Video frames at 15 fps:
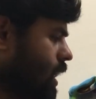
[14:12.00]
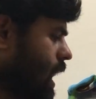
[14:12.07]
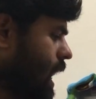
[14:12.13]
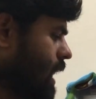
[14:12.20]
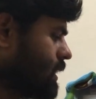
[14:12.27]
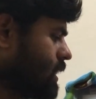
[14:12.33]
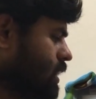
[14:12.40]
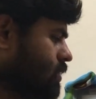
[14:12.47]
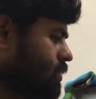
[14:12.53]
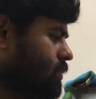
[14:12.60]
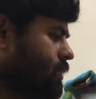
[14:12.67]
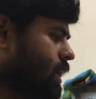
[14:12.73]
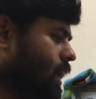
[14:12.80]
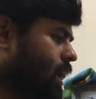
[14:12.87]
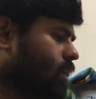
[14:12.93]
Either it will
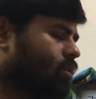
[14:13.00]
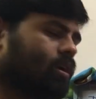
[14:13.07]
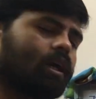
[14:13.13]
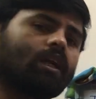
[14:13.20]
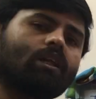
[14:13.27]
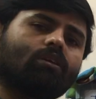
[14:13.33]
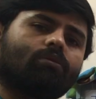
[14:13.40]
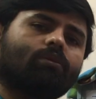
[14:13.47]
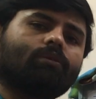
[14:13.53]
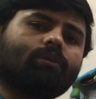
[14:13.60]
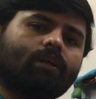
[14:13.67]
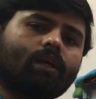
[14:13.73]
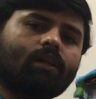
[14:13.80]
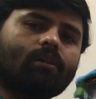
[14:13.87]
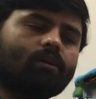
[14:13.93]
be head or either it will be
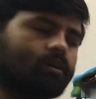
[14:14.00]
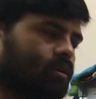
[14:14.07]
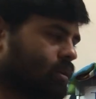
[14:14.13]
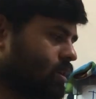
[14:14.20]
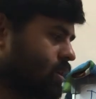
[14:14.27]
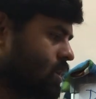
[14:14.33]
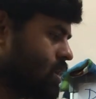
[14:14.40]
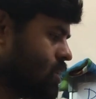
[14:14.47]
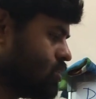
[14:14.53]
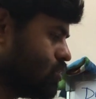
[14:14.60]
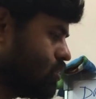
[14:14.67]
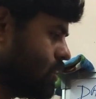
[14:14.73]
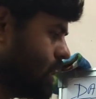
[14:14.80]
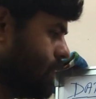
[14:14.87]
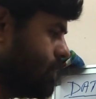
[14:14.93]
tail. So
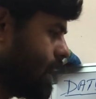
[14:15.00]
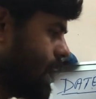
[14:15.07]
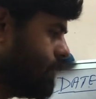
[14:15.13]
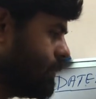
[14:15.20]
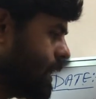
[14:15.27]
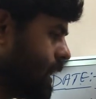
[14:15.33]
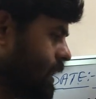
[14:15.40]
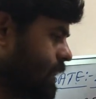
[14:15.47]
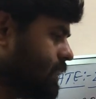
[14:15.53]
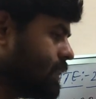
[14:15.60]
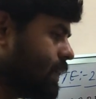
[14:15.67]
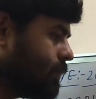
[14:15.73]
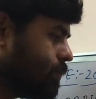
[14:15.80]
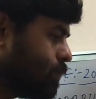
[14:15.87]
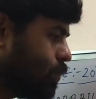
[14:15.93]
if I am adding
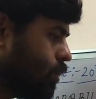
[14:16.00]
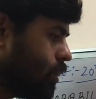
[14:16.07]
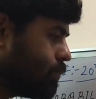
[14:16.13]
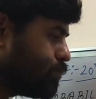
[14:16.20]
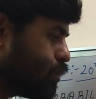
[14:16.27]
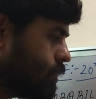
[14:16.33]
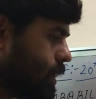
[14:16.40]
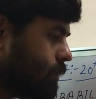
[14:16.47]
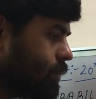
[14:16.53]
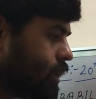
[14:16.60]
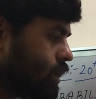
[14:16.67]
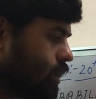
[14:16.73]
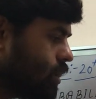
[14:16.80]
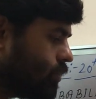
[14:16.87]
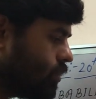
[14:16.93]
the
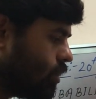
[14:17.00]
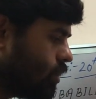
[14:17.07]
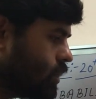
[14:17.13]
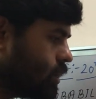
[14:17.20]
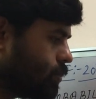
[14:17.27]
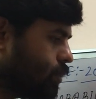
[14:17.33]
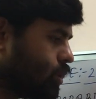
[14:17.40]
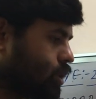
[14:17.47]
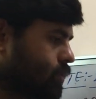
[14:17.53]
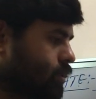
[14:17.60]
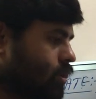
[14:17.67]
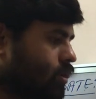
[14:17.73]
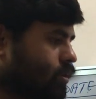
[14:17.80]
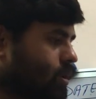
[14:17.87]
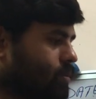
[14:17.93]
probability of all the possible
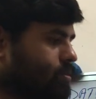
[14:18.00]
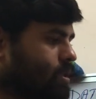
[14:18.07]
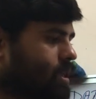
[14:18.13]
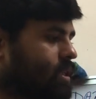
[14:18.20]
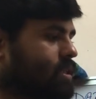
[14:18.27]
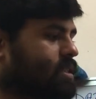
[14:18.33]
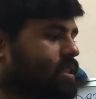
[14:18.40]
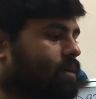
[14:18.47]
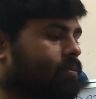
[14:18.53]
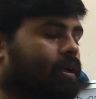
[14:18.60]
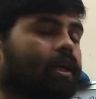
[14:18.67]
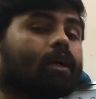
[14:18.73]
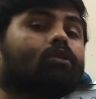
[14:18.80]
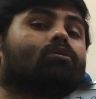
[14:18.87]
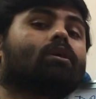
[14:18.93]
outcomes, it is coming
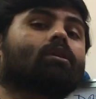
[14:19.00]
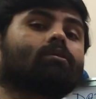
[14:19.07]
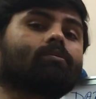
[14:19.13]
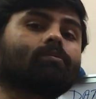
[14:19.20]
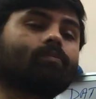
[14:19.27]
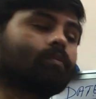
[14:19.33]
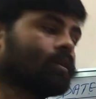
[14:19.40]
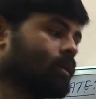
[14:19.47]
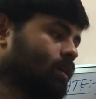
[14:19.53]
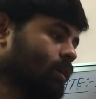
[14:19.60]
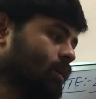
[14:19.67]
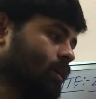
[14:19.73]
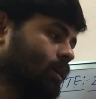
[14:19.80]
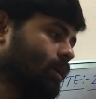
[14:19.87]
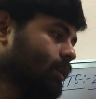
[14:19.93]
as 1.
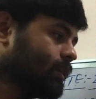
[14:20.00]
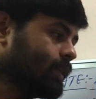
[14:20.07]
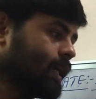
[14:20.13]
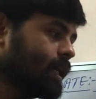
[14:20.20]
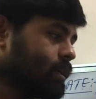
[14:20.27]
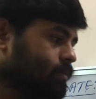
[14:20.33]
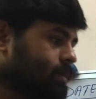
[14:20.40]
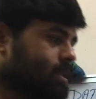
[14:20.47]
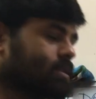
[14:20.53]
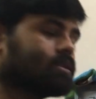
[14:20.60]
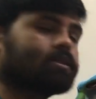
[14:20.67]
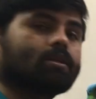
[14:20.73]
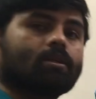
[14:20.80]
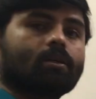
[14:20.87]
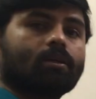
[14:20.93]
That
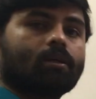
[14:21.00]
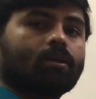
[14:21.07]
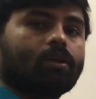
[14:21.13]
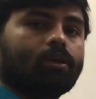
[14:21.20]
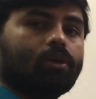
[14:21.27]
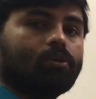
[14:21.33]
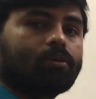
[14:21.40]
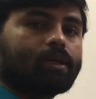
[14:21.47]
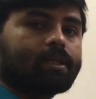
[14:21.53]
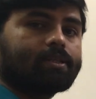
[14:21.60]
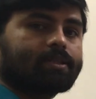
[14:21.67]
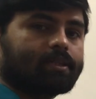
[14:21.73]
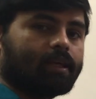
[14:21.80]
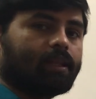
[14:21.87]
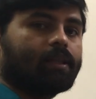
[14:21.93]
means you can
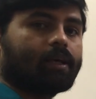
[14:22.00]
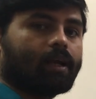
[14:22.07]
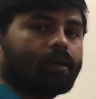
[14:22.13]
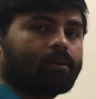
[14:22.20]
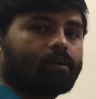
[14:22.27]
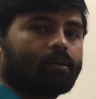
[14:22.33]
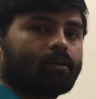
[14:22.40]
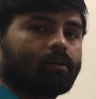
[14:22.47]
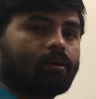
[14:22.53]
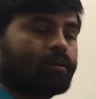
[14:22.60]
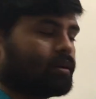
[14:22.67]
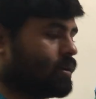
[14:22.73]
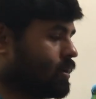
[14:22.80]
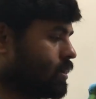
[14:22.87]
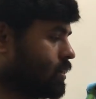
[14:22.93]
say that
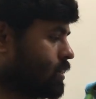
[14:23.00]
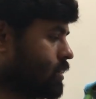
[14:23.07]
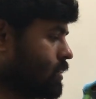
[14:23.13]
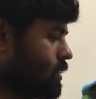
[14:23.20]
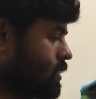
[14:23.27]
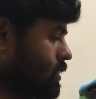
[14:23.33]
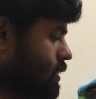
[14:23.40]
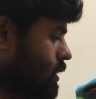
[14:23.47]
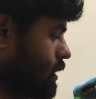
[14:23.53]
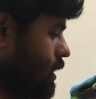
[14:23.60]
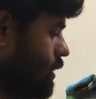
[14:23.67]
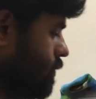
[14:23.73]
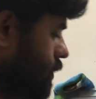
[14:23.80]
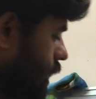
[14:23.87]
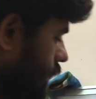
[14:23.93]

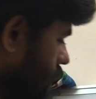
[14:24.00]
if